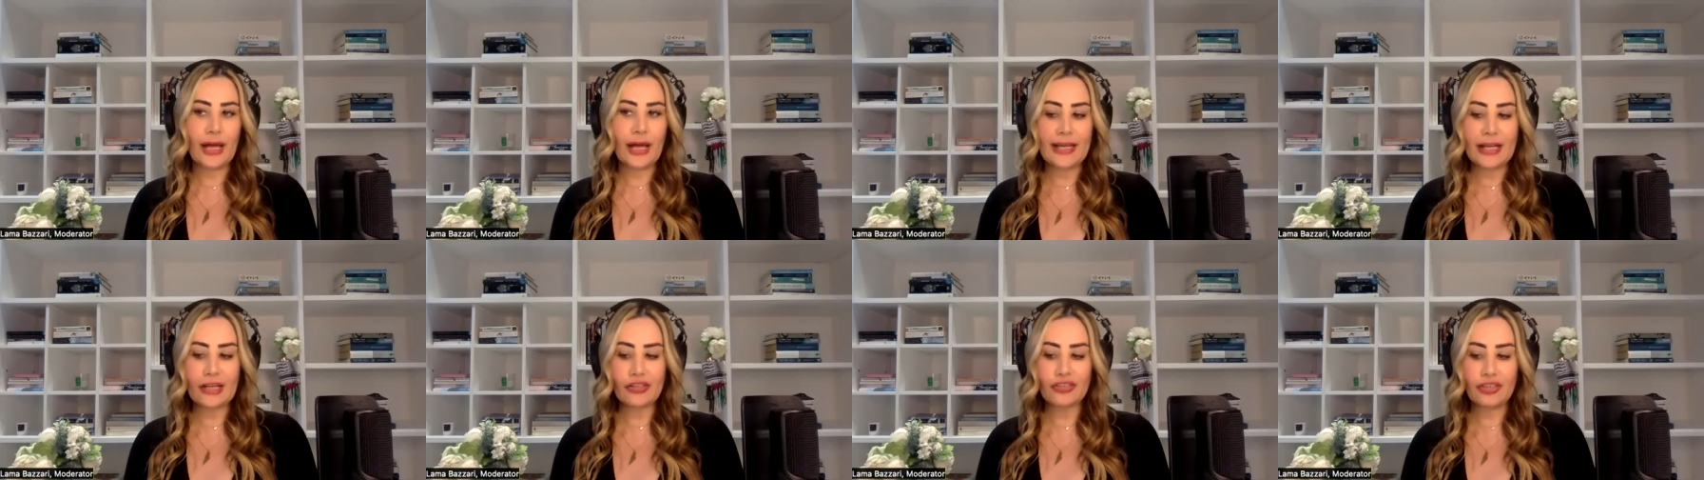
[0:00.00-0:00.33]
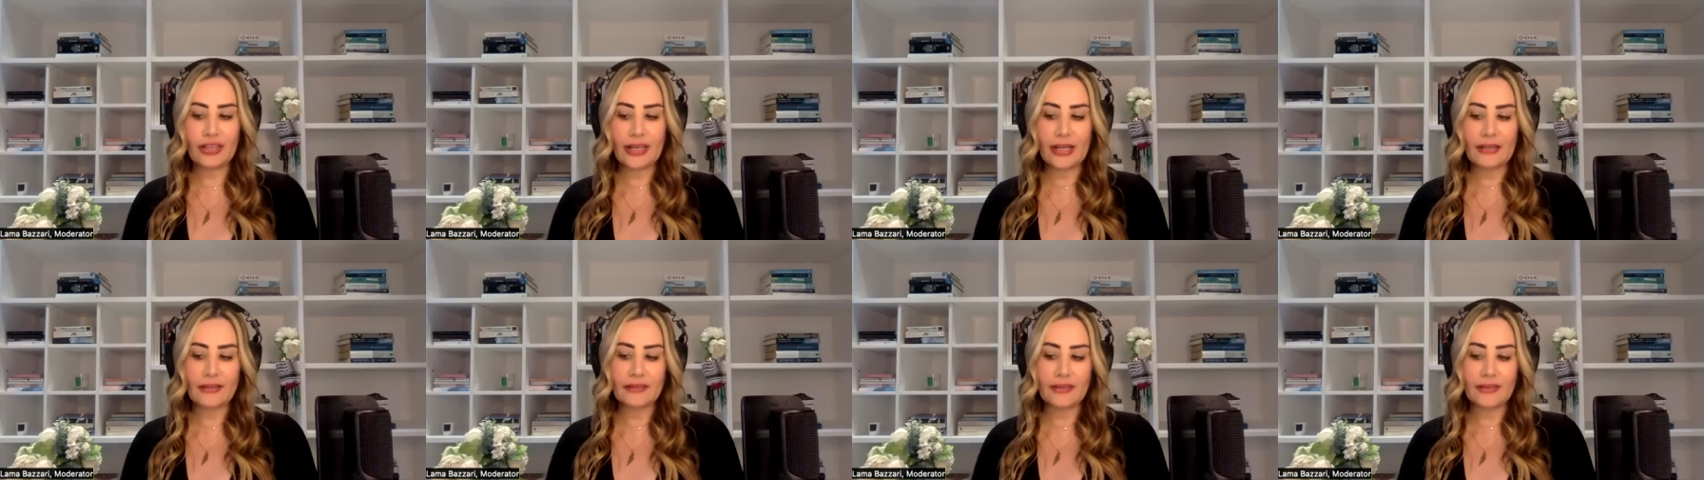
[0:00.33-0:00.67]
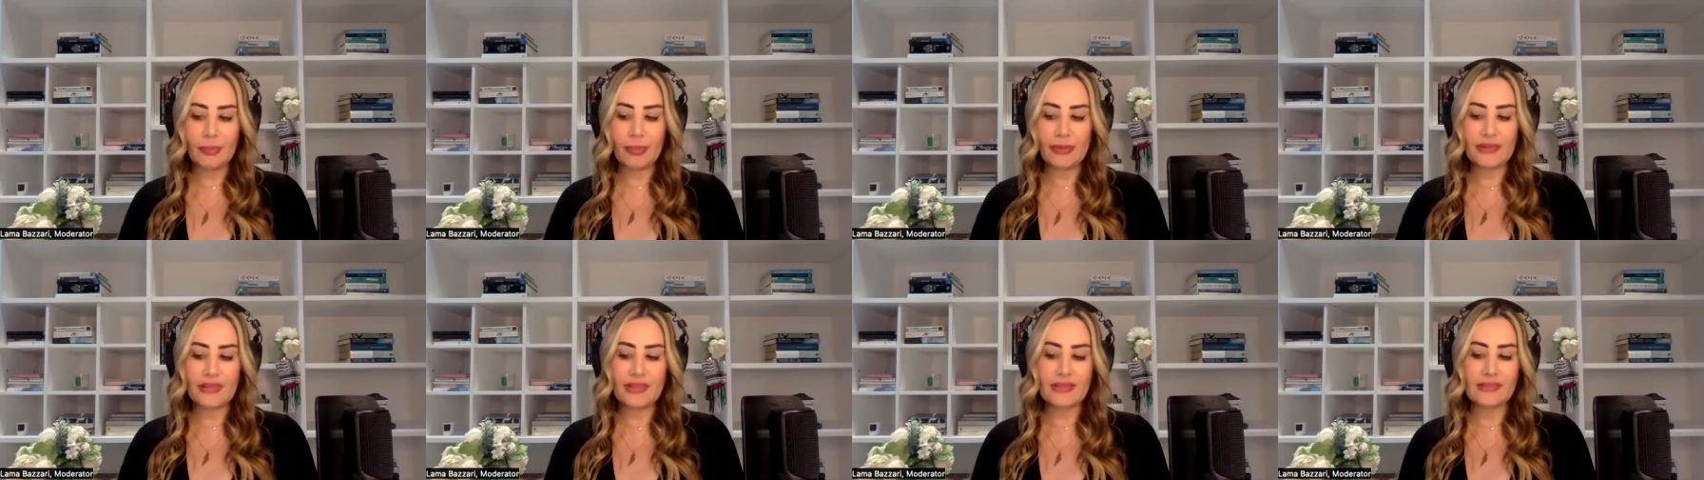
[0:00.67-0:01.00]
I actually ended
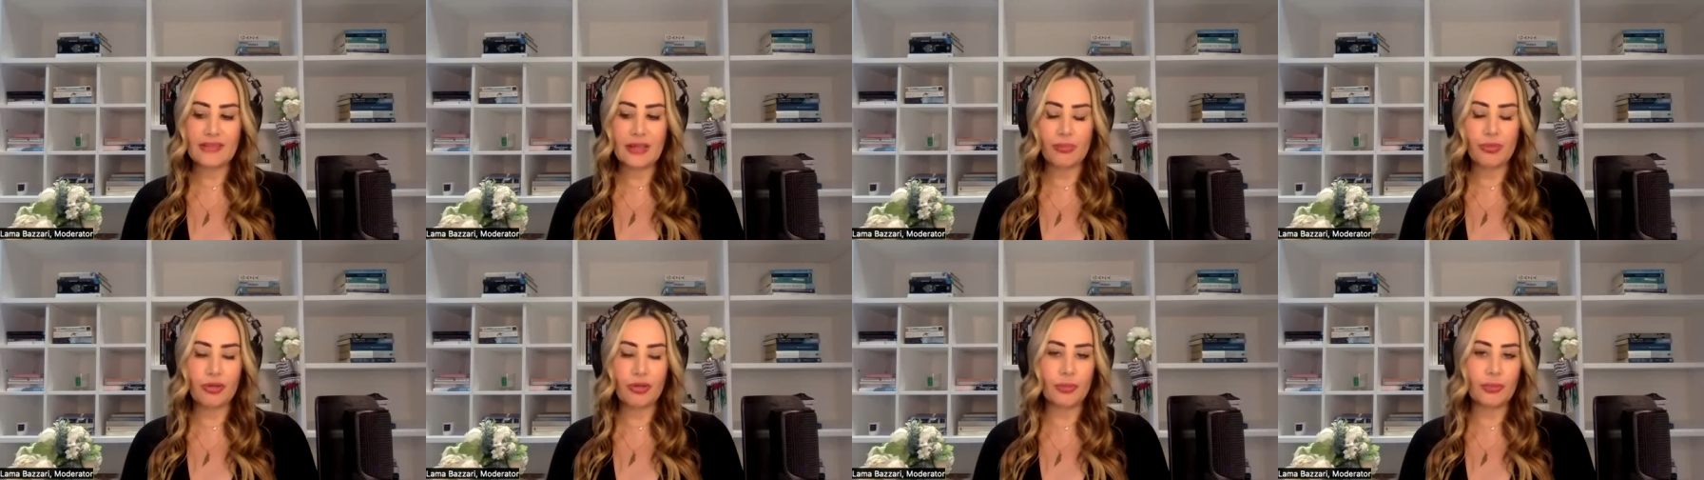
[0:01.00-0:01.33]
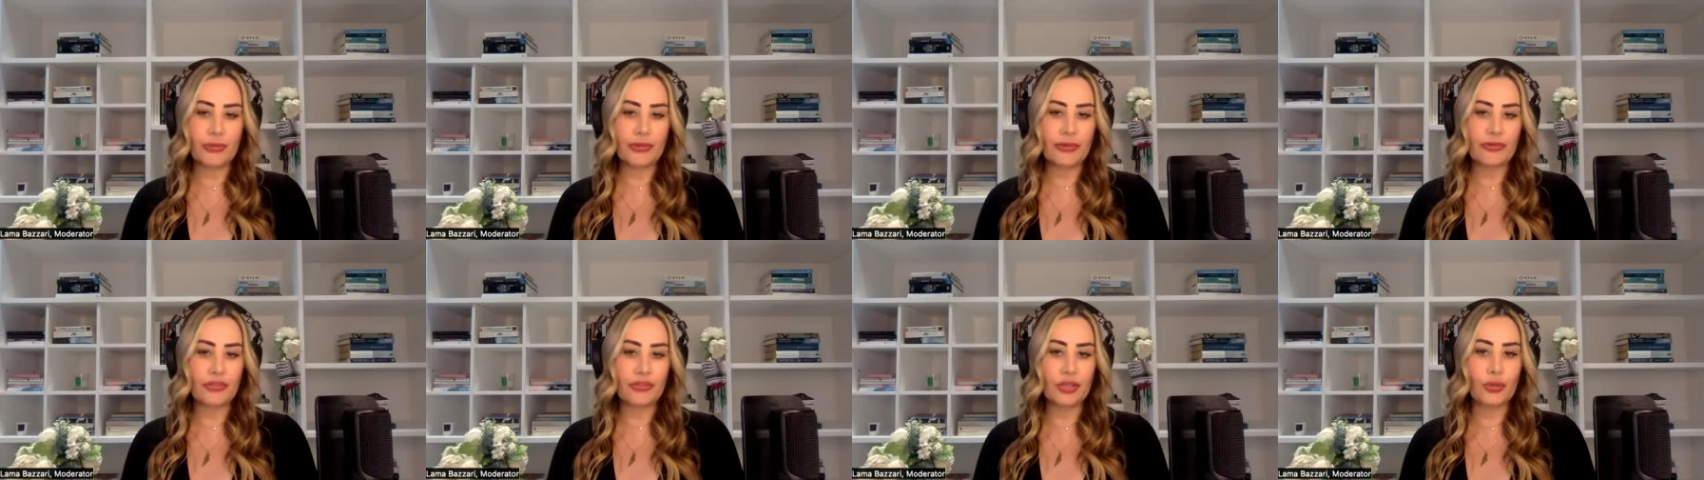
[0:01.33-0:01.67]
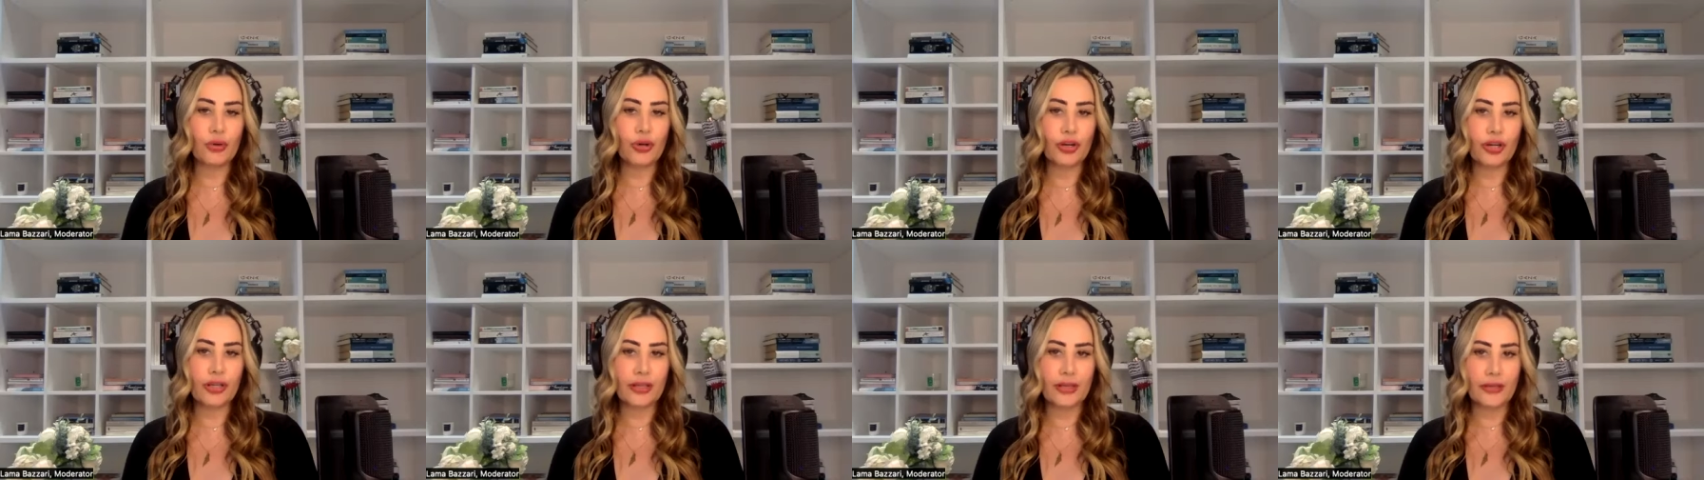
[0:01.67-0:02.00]
up in the suburbs of New
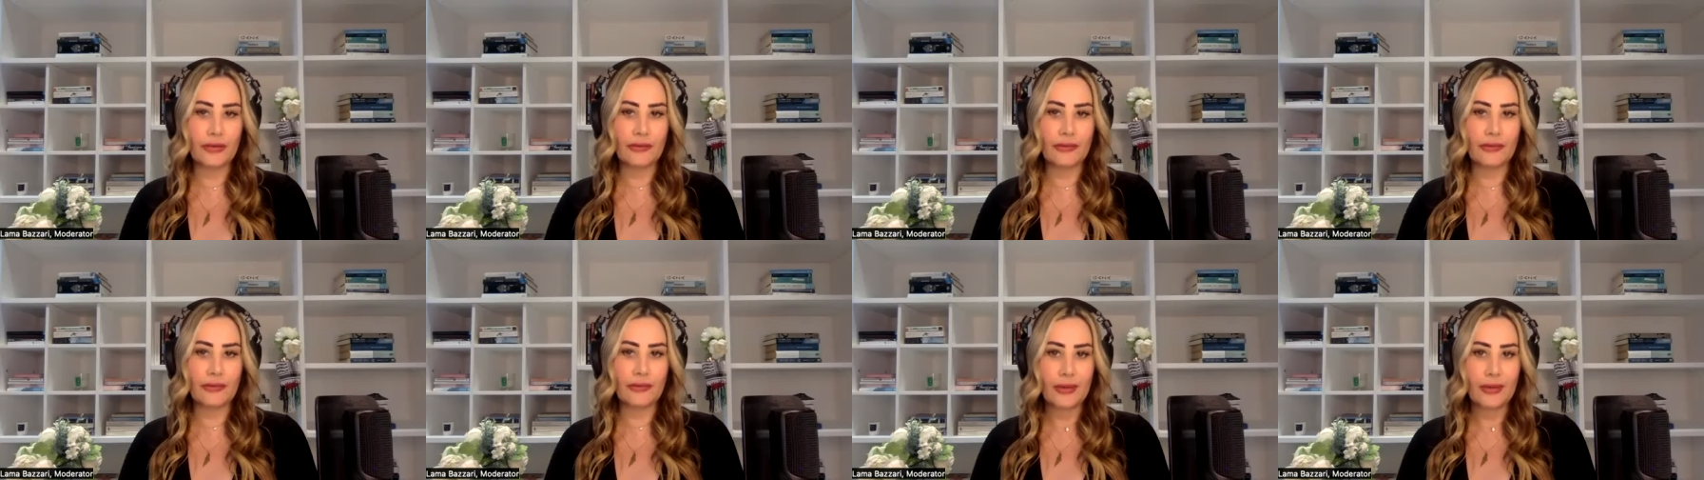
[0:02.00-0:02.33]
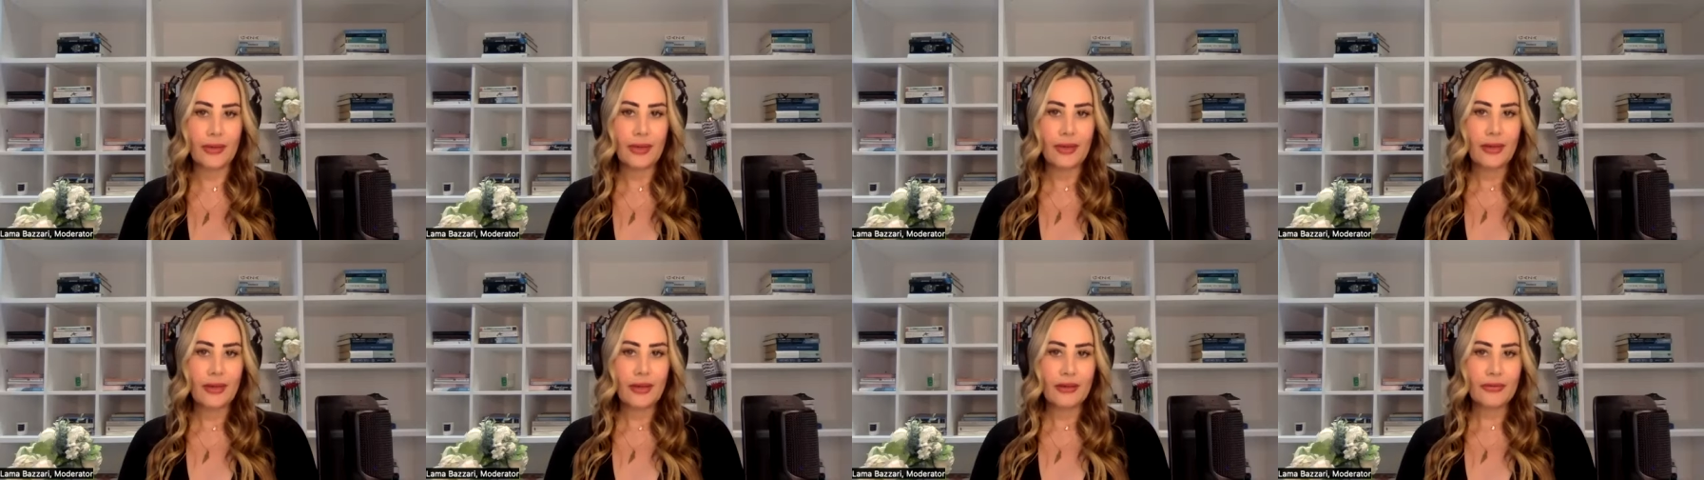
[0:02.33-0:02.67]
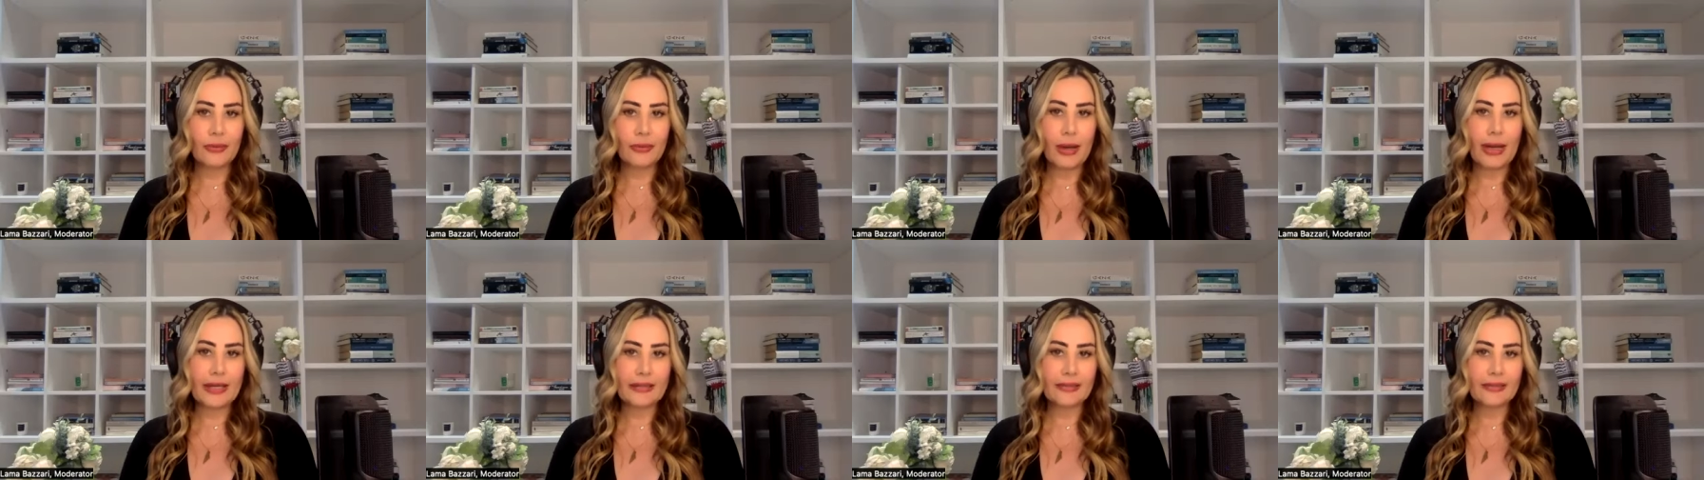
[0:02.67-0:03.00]
Orleans.
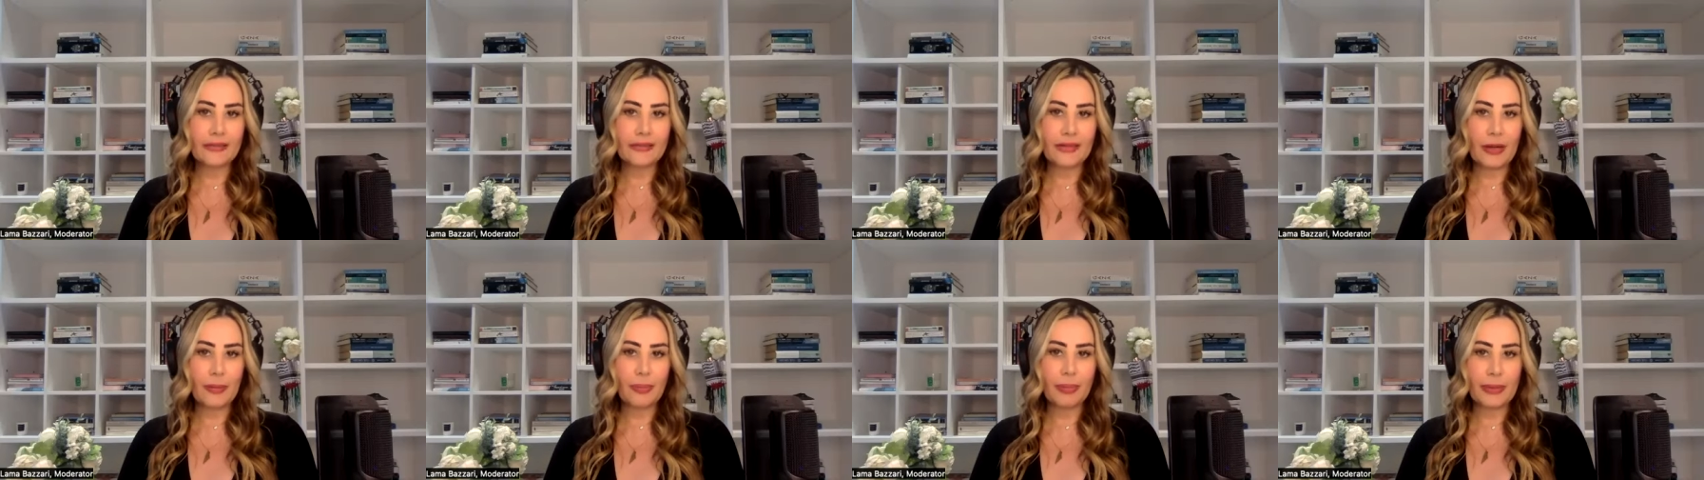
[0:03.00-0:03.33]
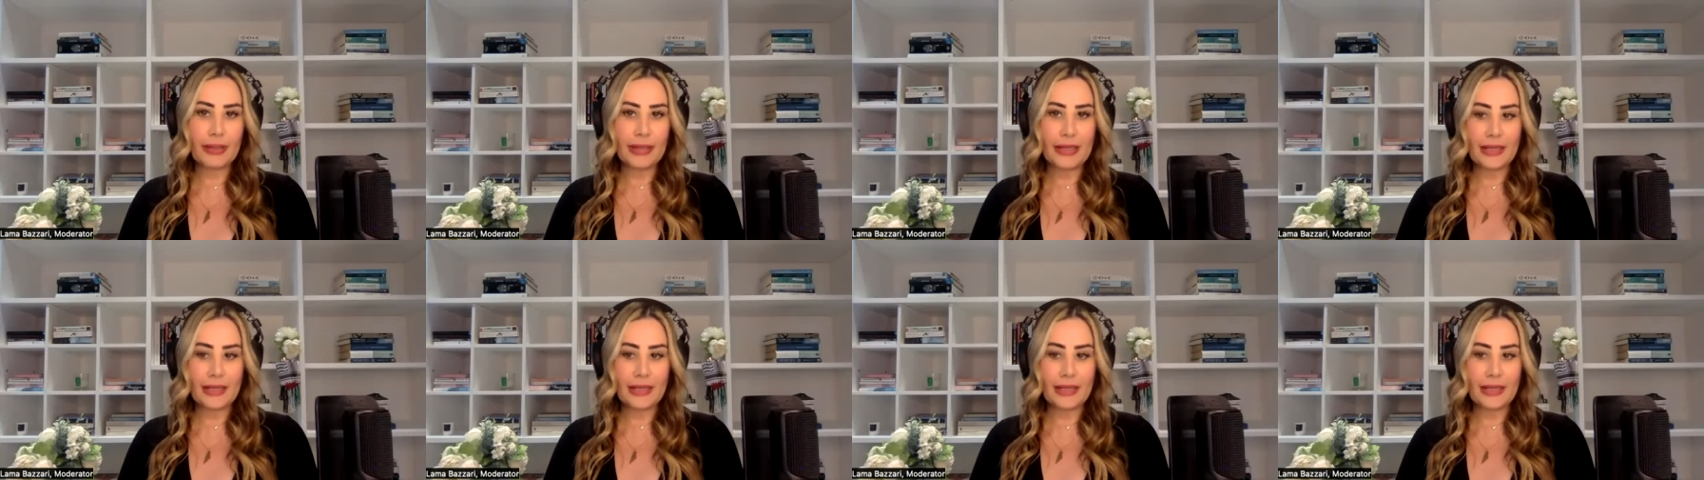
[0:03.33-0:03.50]
So I ended oh, up